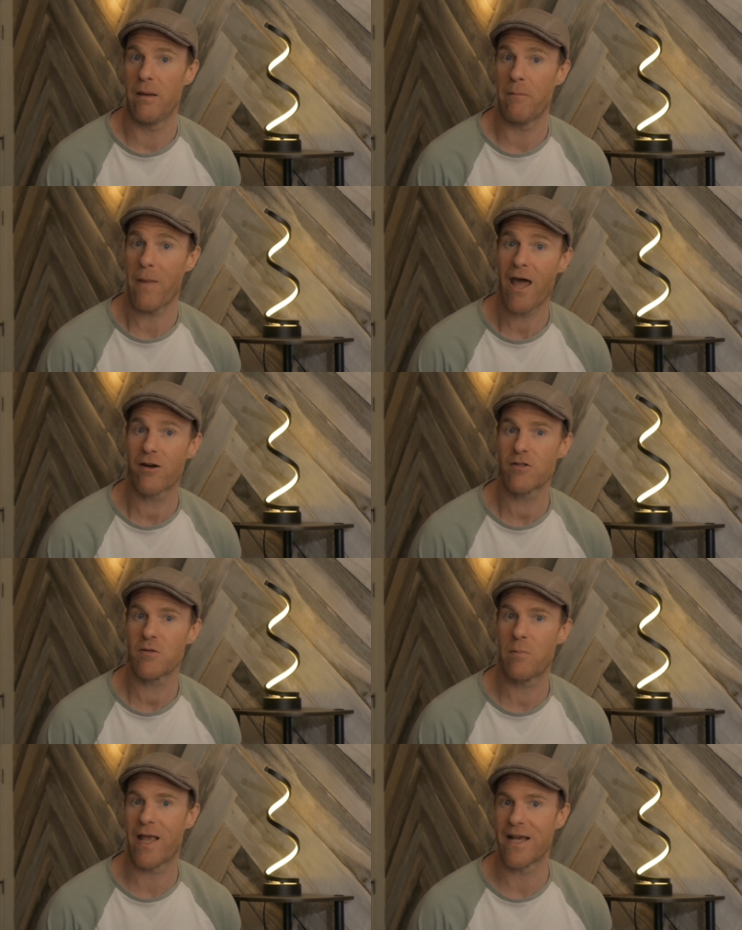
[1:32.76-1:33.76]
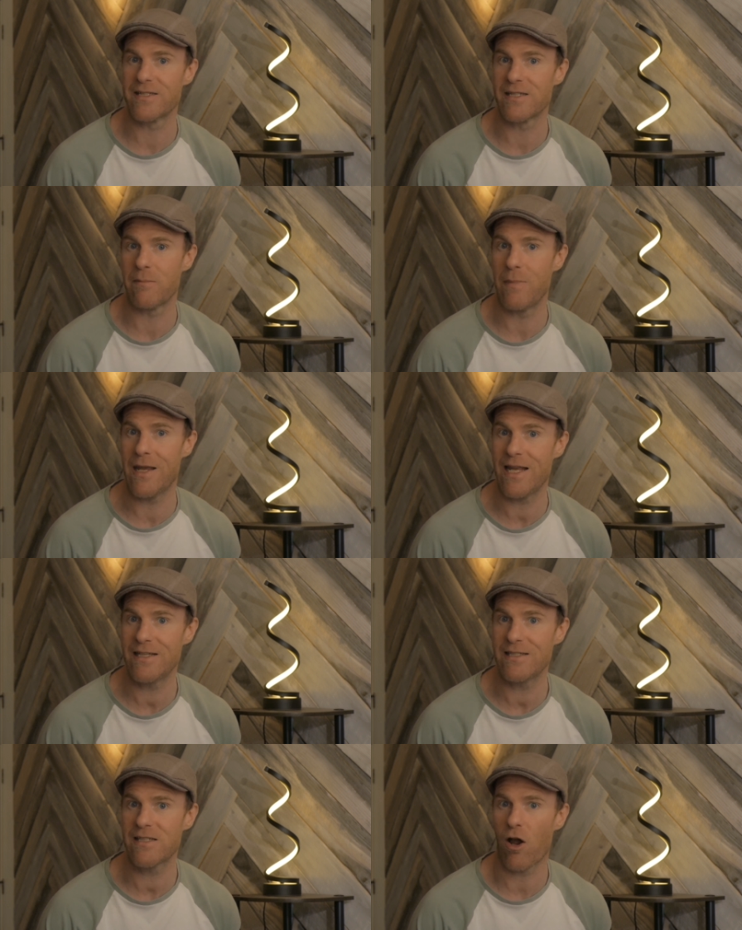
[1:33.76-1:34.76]
It matters because it
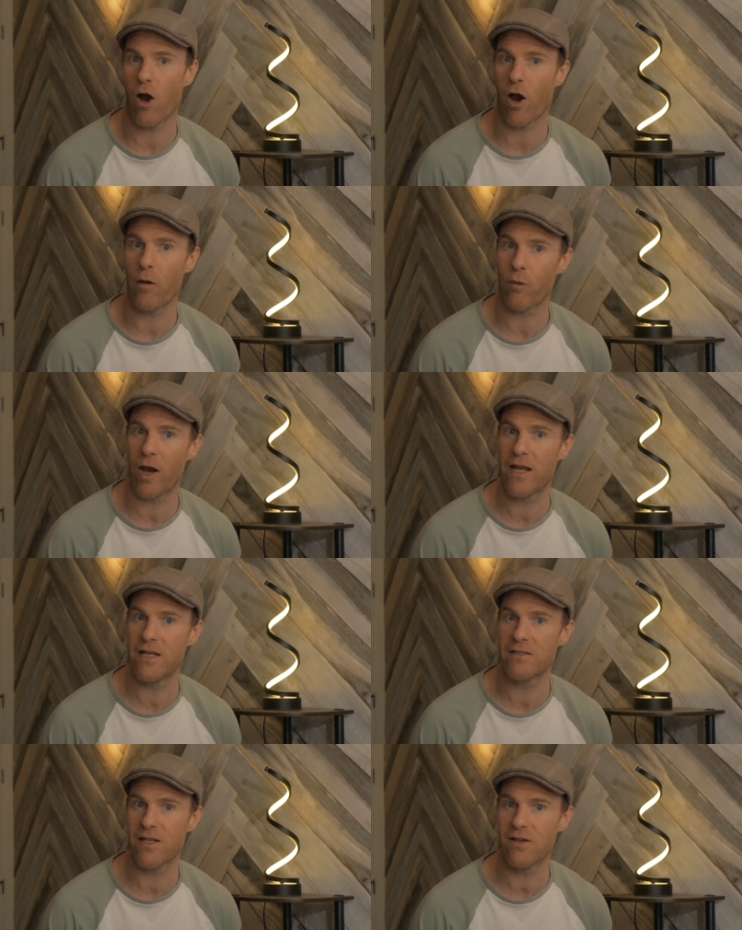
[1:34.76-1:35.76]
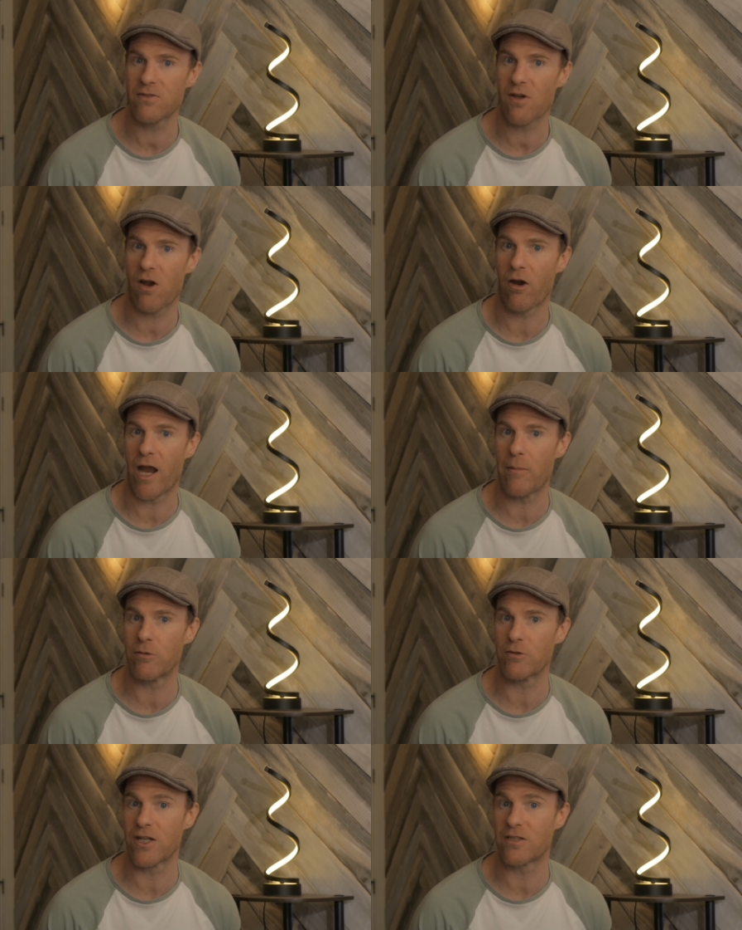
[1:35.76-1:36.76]
means our brain cells are
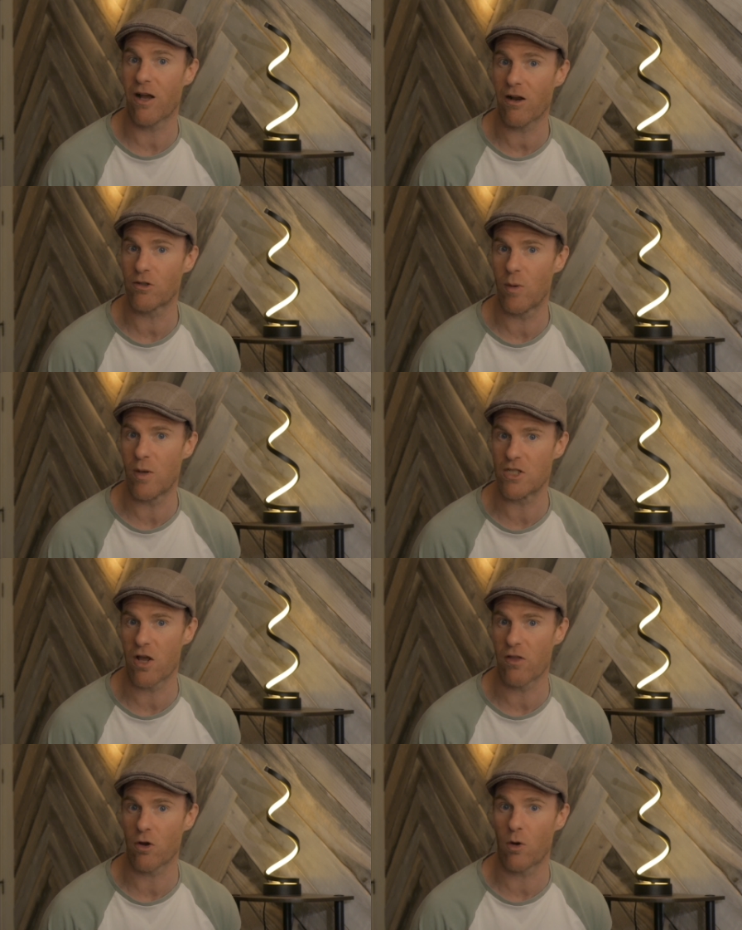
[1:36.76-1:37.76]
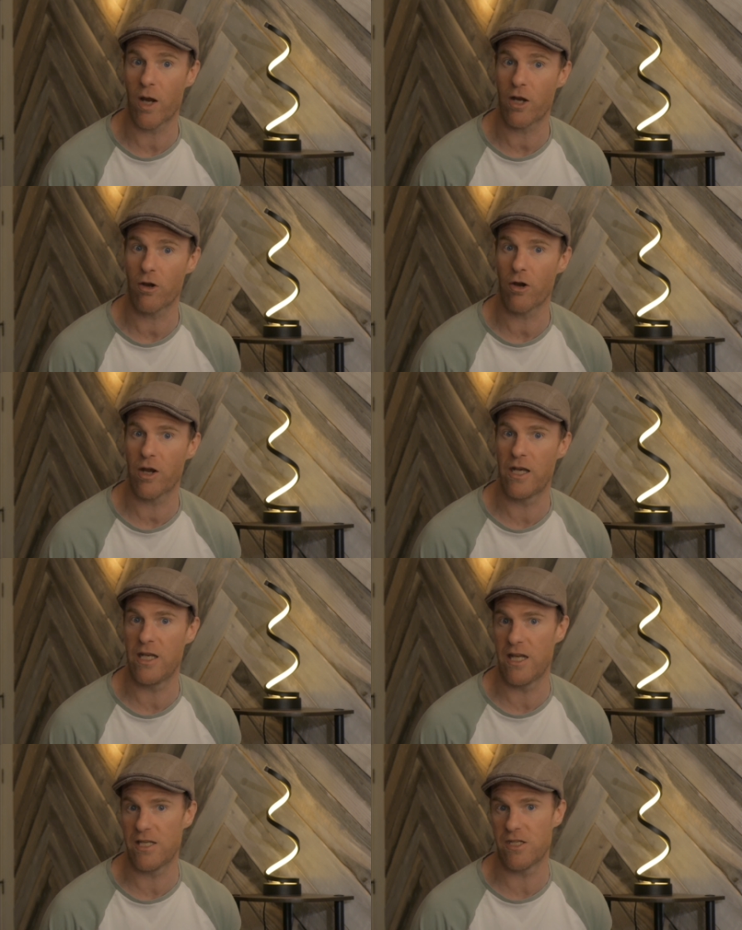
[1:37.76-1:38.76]
able to talk to each other quicker
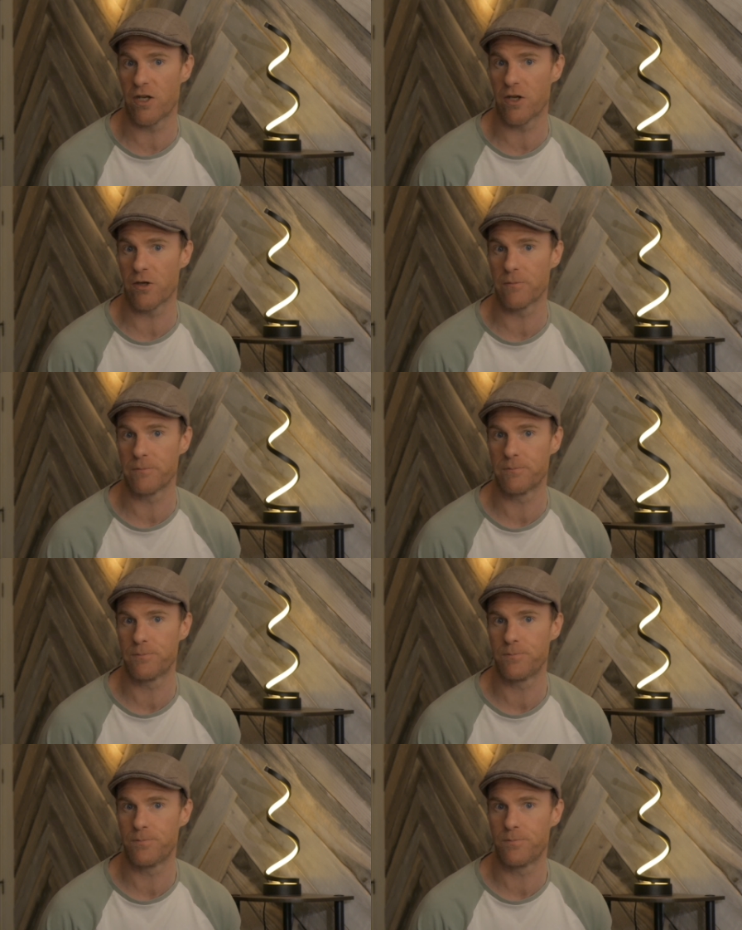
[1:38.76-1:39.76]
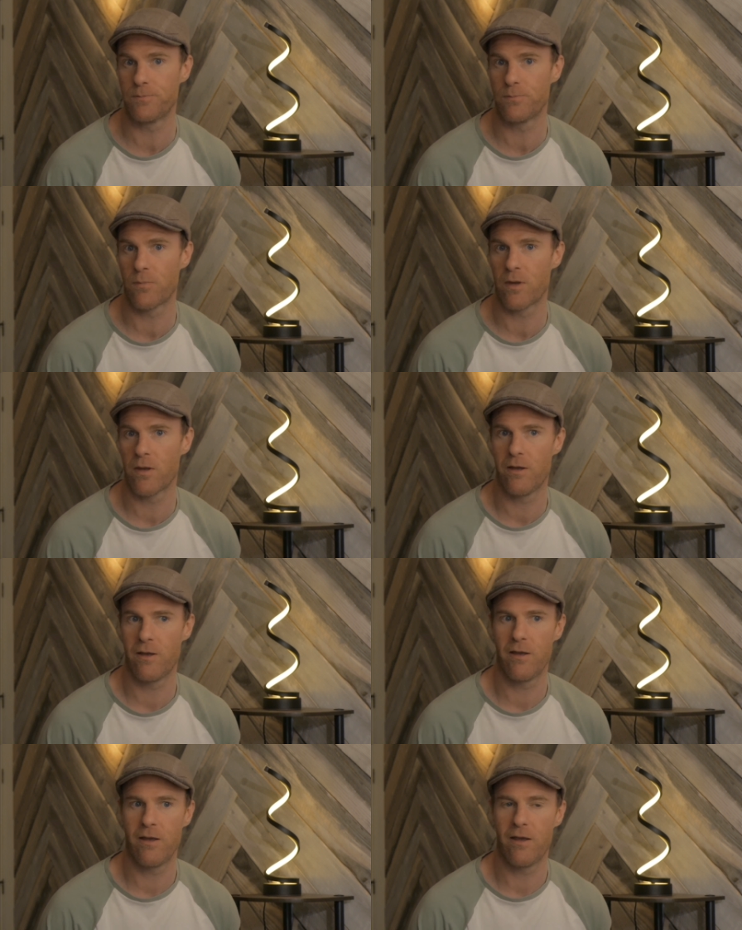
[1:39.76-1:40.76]
and easier.
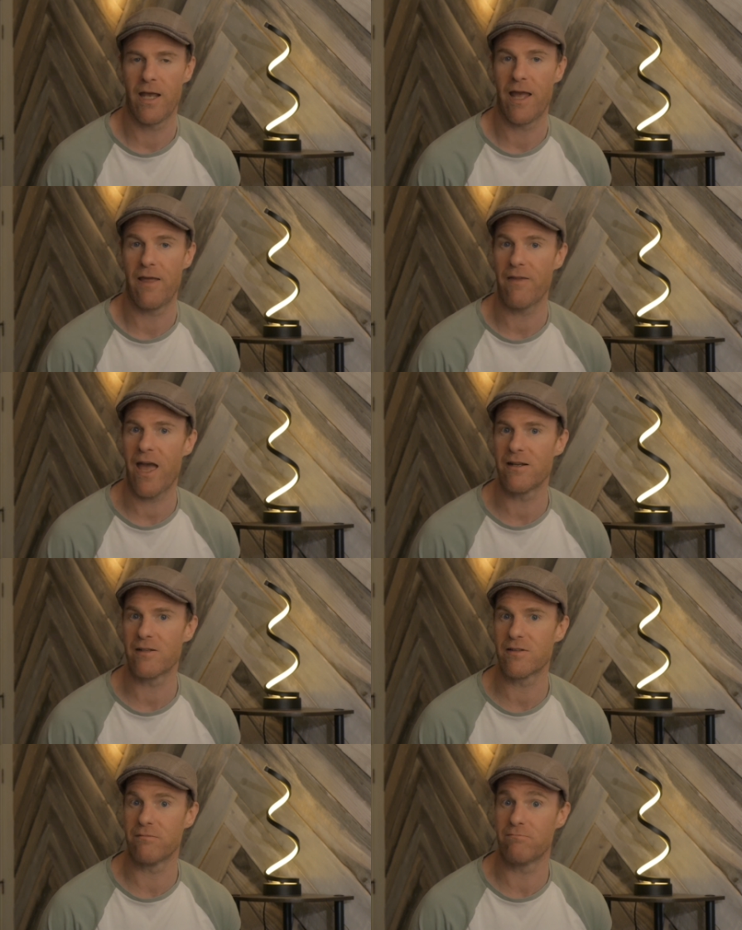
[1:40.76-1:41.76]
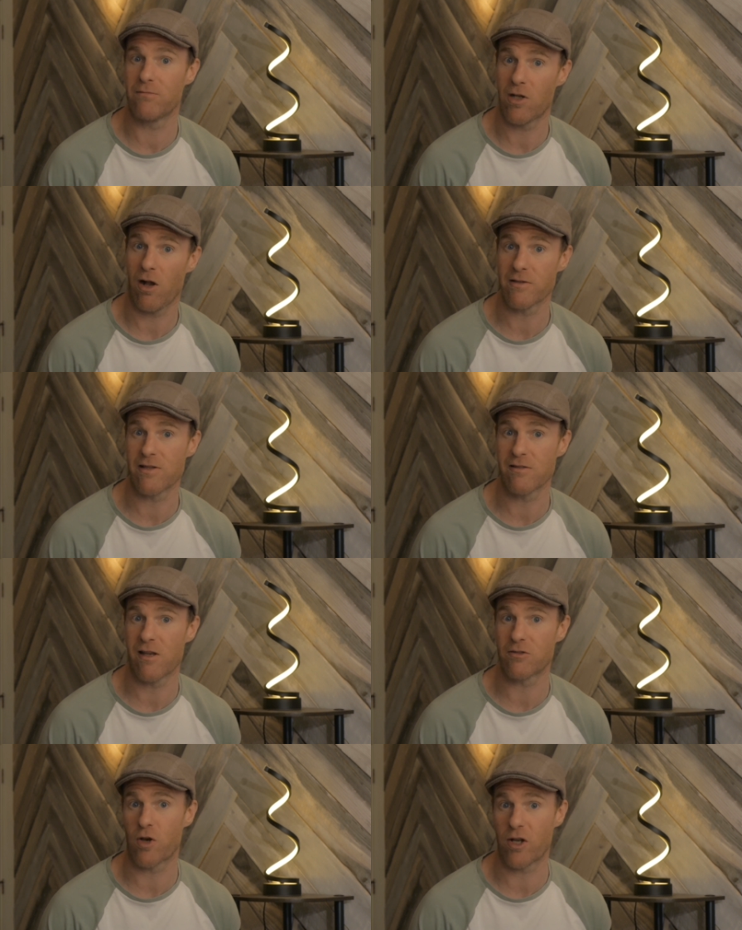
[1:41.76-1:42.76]
And that is, causes
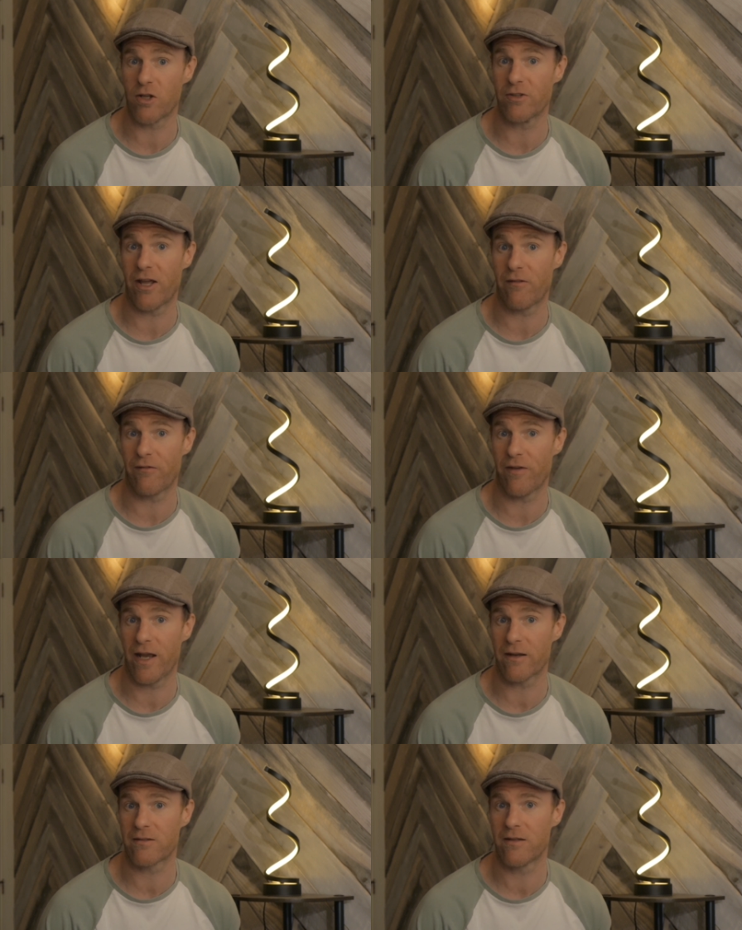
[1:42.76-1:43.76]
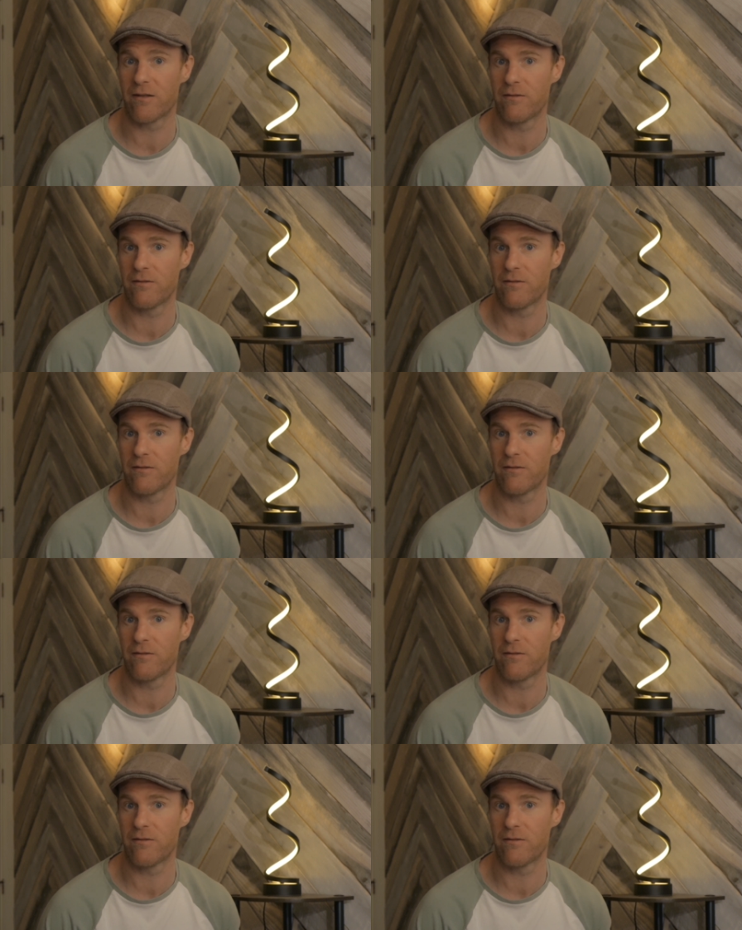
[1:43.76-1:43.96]
a trickle-down effect.